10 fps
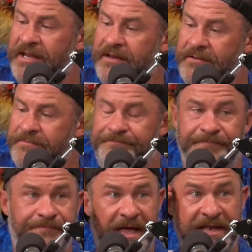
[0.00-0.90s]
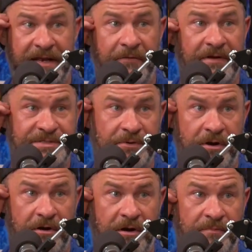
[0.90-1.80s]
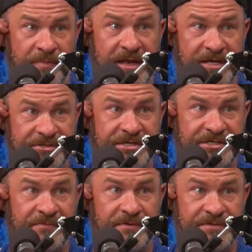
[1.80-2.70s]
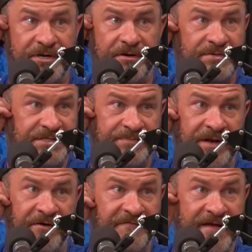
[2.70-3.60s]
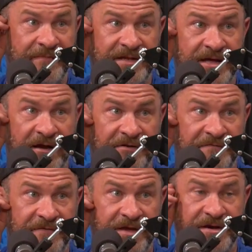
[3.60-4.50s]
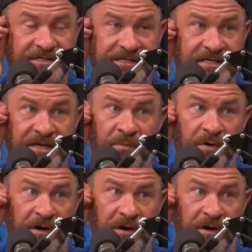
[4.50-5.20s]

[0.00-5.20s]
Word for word: did. I did. I went to our, our pediatrician, who's our mm -hmm. just mm-hmm. been our family doctor for years, and it didn't